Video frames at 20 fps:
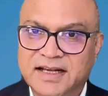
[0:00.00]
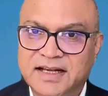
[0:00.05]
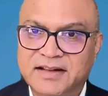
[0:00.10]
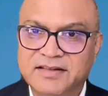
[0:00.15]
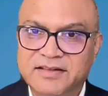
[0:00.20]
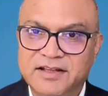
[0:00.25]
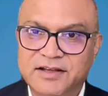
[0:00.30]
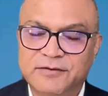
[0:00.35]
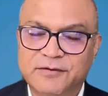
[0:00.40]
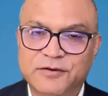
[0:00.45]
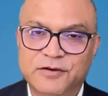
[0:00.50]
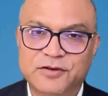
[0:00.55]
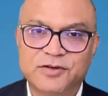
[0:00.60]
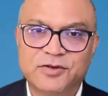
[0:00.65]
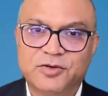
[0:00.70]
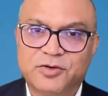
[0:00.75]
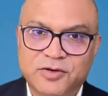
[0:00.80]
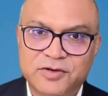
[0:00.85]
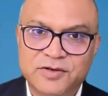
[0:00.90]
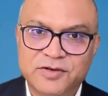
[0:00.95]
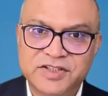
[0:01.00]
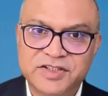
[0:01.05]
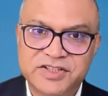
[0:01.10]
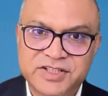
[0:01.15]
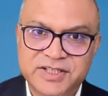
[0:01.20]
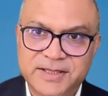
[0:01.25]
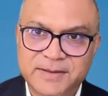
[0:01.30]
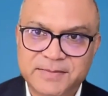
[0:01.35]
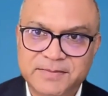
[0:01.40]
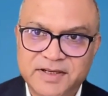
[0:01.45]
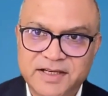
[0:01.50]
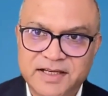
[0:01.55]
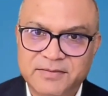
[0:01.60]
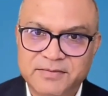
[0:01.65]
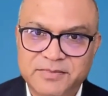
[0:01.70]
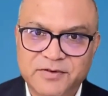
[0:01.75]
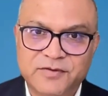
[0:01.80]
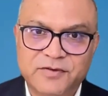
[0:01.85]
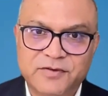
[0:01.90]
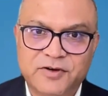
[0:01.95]
And therefore, the ownership
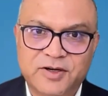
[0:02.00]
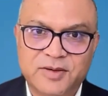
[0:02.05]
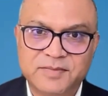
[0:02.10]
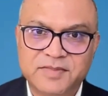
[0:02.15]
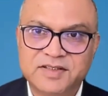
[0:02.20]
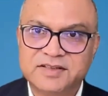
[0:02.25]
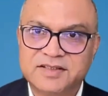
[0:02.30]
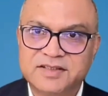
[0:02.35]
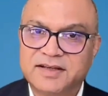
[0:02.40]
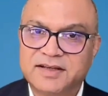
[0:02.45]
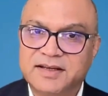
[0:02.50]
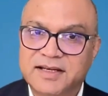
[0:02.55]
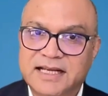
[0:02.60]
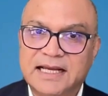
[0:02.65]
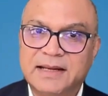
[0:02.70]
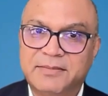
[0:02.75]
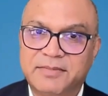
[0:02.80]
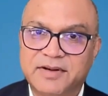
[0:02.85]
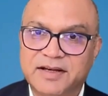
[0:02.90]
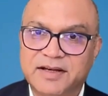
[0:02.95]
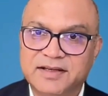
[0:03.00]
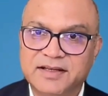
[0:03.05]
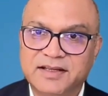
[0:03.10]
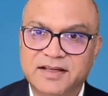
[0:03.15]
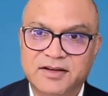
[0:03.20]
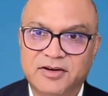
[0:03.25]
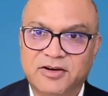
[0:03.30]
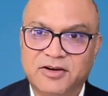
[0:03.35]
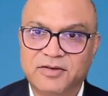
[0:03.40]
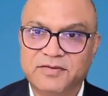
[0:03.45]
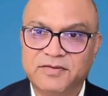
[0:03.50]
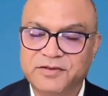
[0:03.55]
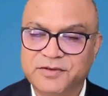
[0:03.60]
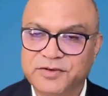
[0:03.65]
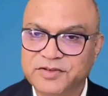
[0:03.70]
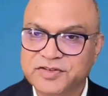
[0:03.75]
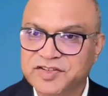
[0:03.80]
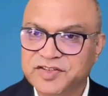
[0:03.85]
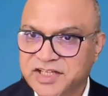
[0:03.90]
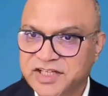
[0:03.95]
and performance and reliability of
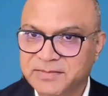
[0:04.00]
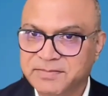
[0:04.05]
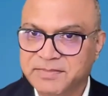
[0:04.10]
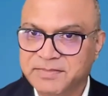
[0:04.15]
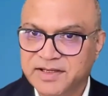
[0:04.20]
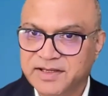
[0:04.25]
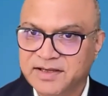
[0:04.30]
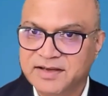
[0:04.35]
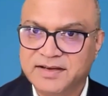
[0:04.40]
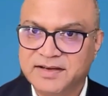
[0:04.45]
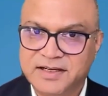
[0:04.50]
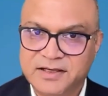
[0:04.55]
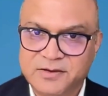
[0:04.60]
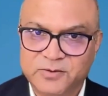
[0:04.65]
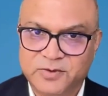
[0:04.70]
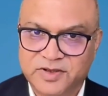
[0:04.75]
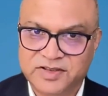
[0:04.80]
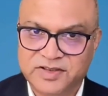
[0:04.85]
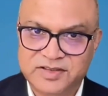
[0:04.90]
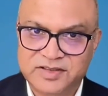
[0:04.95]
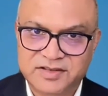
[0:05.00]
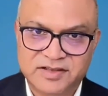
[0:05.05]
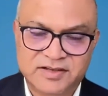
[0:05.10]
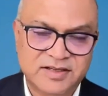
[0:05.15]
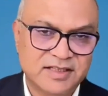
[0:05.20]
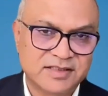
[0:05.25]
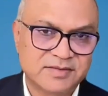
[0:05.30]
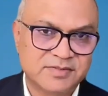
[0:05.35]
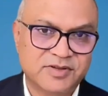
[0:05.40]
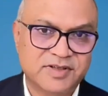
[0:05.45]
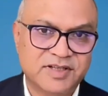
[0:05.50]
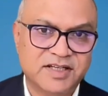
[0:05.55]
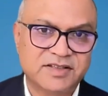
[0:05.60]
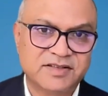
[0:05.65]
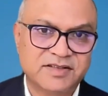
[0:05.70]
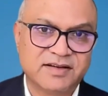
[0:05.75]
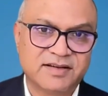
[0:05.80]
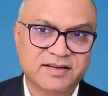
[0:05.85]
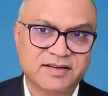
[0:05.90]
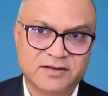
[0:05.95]
those 3PL networks, the
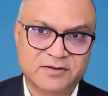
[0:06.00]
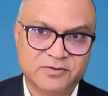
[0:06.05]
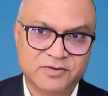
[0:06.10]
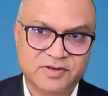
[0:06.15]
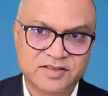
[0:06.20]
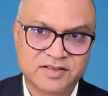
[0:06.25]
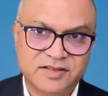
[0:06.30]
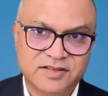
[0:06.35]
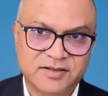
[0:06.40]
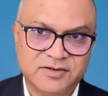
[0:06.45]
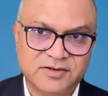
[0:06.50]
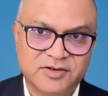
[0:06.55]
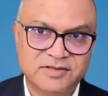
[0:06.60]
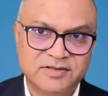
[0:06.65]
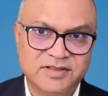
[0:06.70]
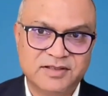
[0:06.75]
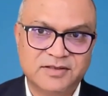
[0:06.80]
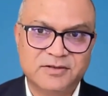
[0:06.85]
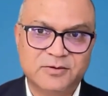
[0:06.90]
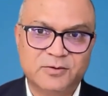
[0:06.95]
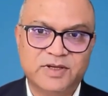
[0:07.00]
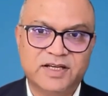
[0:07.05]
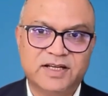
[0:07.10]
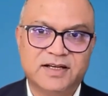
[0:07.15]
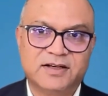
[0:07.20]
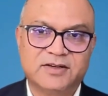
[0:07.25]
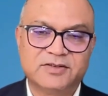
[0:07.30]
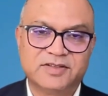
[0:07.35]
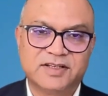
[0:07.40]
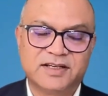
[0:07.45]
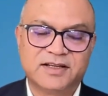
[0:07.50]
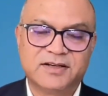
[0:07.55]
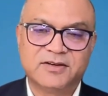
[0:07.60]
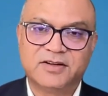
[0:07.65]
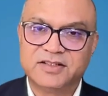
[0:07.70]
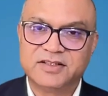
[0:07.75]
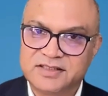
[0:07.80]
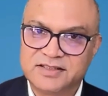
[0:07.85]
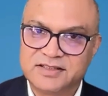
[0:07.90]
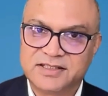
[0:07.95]
transportation networks, the warehousing and
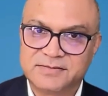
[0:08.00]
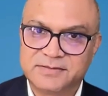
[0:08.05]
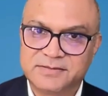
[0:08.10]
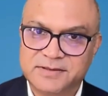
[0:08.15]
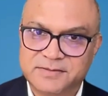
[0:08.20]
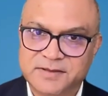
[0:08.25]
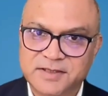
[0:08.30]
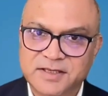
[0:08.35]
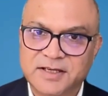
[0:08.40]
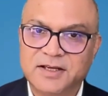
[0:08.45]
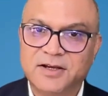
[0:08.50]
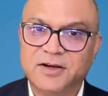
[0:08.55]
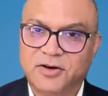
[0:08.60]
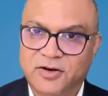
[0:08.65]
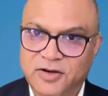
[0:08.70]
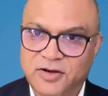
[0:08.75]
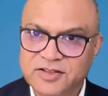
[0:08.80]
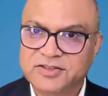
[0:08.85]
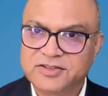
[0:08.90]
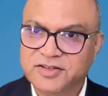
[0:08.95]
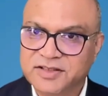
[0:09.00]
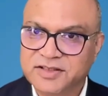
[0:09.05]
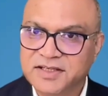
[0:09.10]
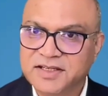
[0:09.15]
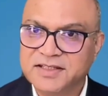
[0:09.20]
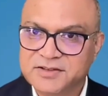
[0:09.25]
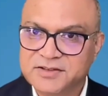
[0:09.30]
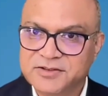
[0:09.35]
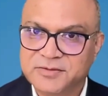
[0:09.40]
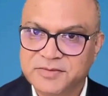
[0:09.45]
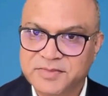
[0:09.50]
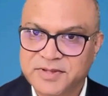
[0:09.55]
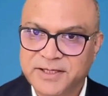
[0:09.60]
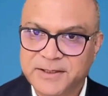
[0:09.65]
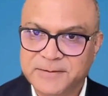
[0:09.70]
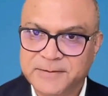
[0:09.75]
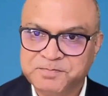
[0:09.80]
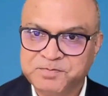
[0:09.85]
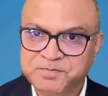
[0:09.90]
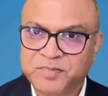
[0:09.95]
logistics people also needs to
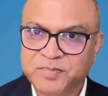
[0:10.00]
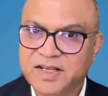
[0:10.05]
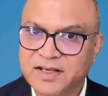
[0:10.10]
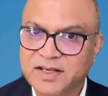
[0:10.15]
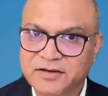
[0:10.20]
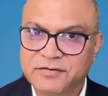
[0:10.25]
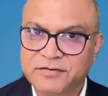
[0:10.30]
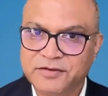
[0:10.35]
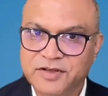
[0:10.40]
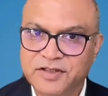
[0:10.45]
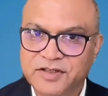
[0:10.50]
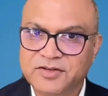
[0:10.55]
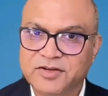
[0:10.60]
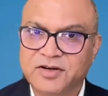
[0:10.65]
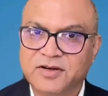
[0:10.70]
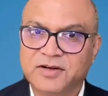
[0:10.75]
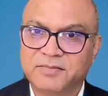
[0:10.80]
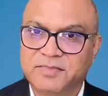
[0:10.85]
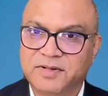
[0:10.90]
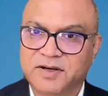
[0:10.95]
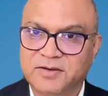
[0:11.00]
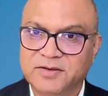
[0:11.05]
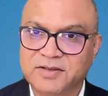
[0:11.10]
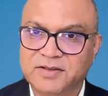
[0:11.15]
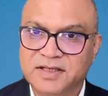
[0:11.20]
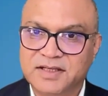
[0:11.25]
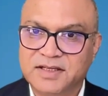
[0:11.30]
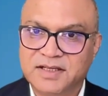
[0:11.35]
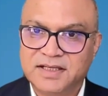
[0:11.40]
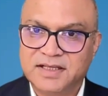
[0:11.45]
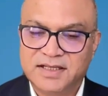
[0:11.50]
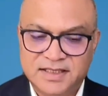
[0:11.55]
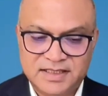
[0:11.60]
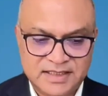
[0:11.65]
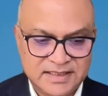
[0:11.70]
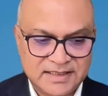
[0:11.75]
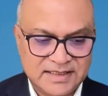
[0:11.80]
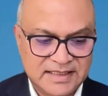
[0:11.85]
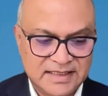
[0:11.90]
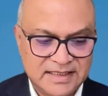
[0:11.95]
be carefully thought about.
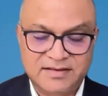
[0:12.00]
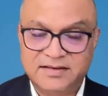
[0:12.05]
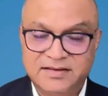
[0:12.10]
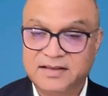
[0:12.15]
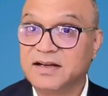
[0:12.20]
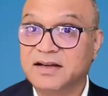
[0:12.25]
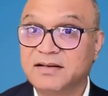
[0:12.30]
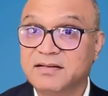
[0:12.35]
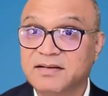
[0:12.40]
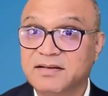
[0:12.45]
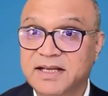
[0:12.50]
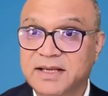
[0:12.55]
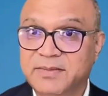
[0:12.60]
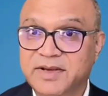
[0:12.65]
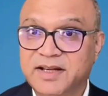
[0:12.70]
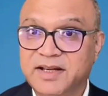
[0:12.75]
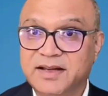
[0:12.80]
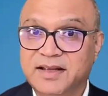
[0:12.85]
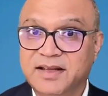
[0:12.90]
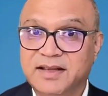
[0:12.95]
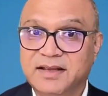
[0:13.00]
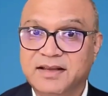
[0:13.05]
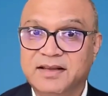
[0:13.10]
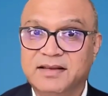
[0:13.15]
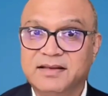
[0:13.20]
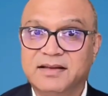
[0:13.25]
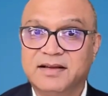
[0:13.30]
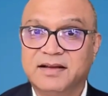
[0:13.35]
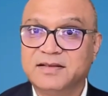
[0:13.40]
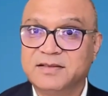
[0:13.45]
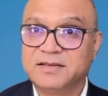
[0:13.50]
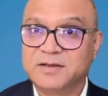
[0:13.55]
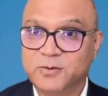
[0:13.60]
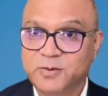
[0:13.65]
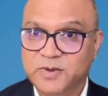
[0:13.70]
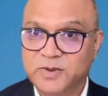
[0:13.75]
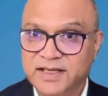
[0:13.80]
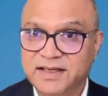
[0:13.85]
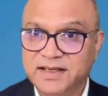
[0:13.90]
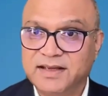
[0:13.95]
And there are M&A
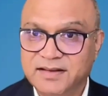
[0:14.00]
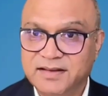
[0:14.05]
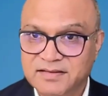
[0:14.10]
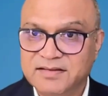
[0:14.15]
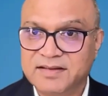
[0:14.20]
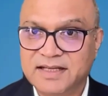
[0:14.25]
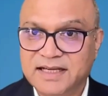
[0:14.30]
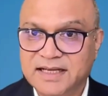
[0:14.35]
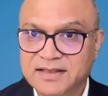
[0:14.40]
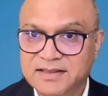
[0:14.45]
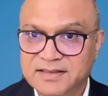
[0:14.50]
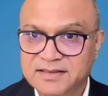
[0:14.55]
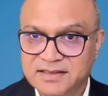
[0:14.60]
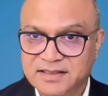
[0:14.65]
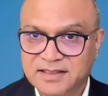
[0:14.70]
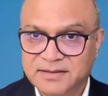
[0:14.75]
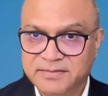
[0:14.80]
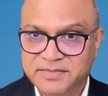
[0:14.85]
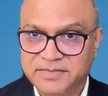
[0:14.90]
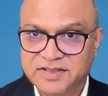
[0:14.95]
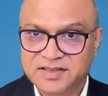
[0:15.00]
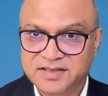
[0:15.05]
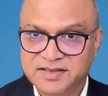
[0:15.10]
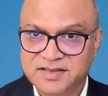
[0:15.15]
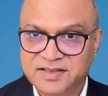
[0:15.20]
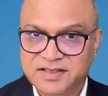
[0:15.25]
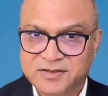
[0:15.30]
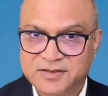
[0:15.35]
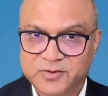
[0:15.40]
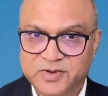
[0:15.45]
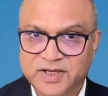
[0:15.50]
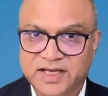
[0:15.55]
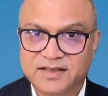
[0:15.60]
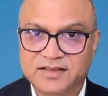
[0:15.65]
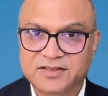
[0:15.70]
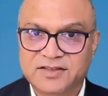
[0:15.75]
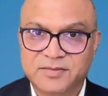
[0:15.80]
underway in that business as well.